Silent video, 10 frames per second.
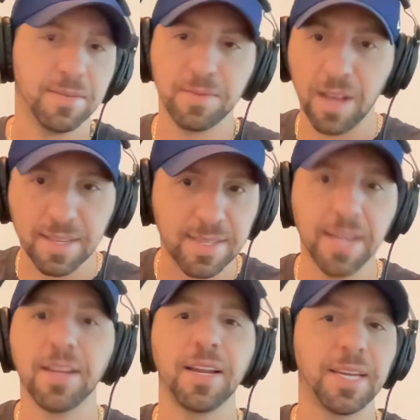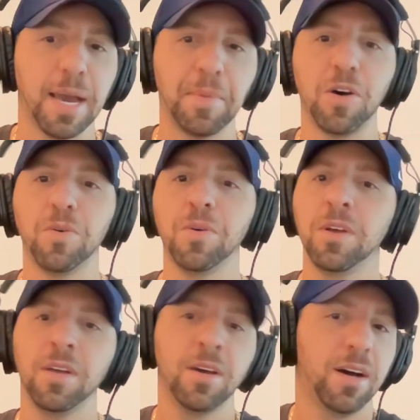attended a demo,
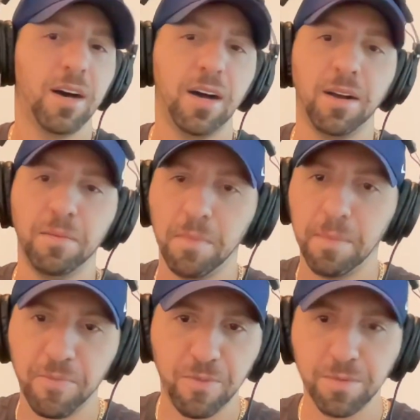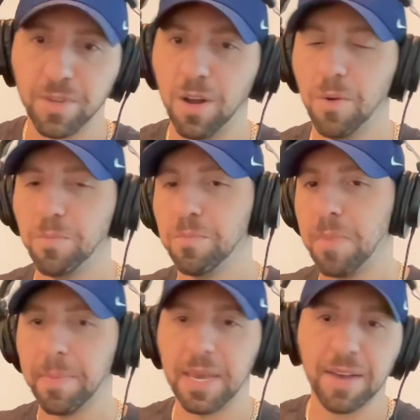uh,
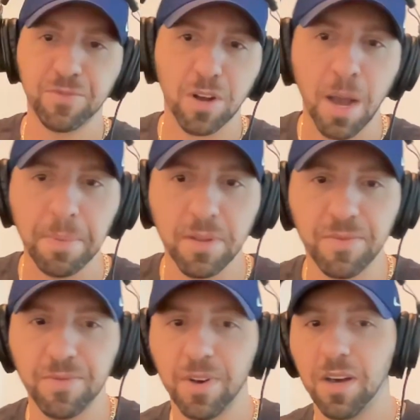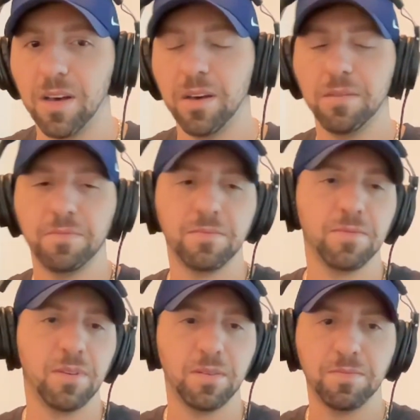maybe after a couple of
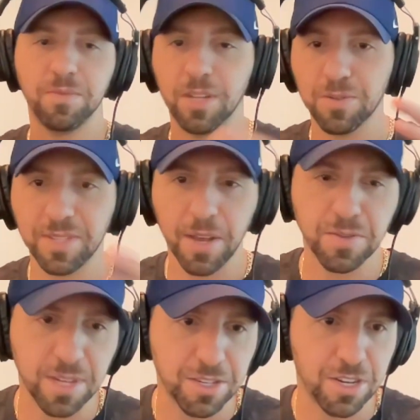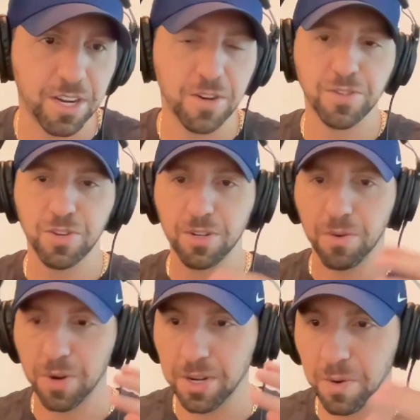sales engineers
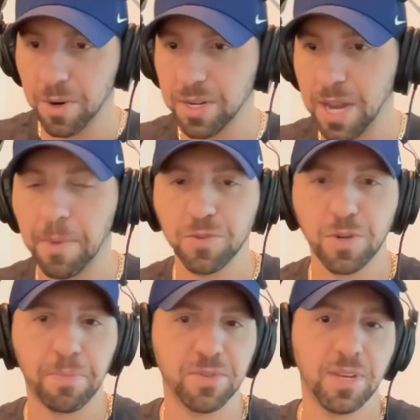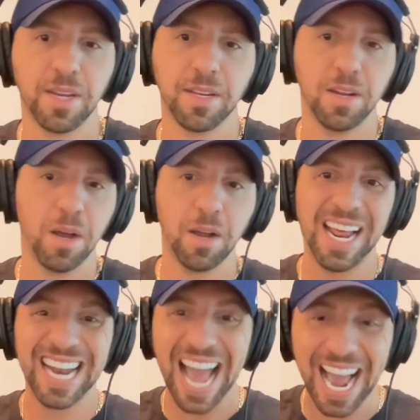or demos are presented,
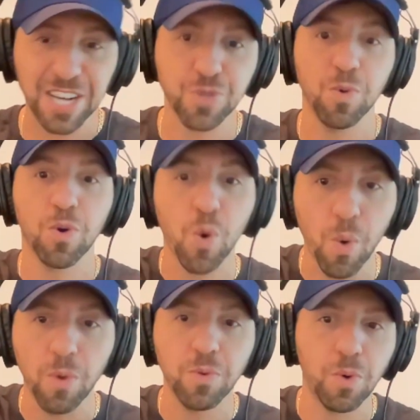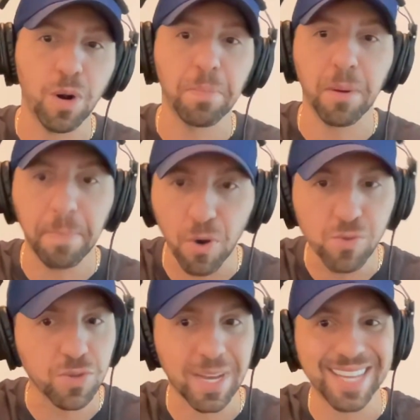an actual quote or a
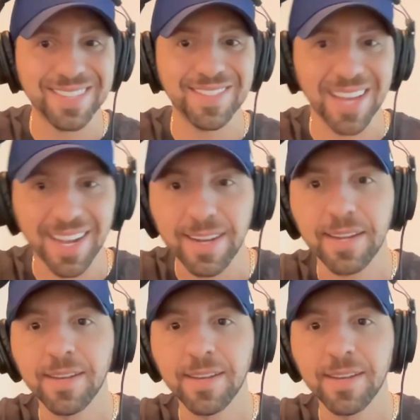proposal gets sent.